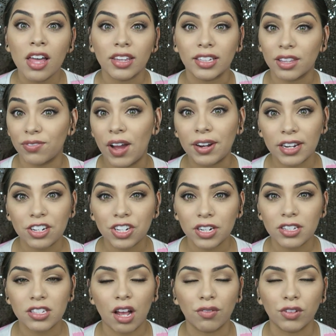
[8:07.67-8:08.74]
like the foundation
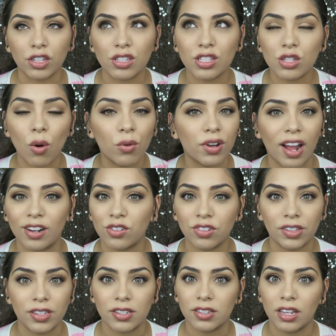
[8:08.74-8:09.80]
itself looks so
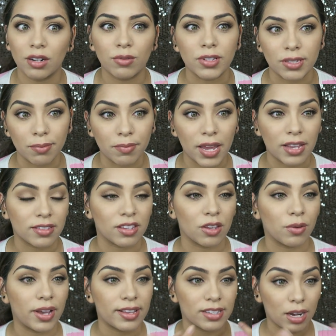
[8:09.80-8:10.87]
natural on the skin it was amazing
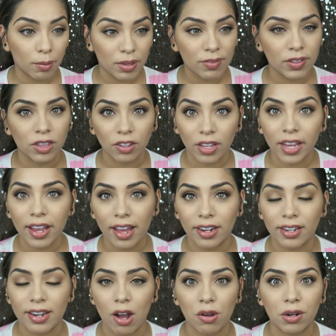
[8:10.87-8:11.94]
you guys and i'm even looking at
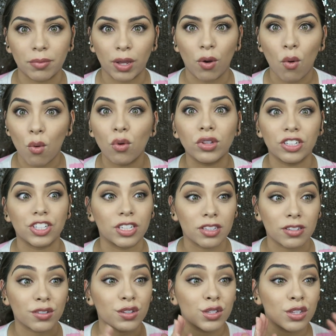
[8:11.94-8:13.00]
it now and i'm like holy shit
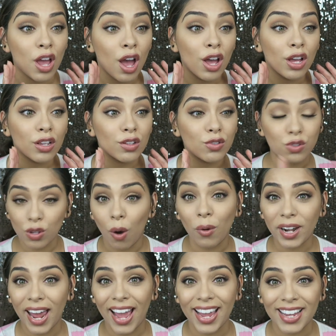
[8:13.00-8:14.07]
this looks so
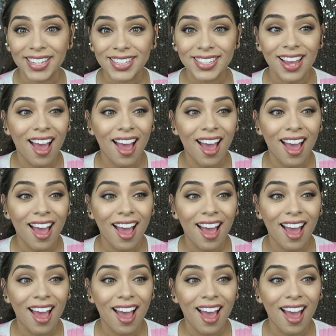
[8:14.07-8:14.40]
nice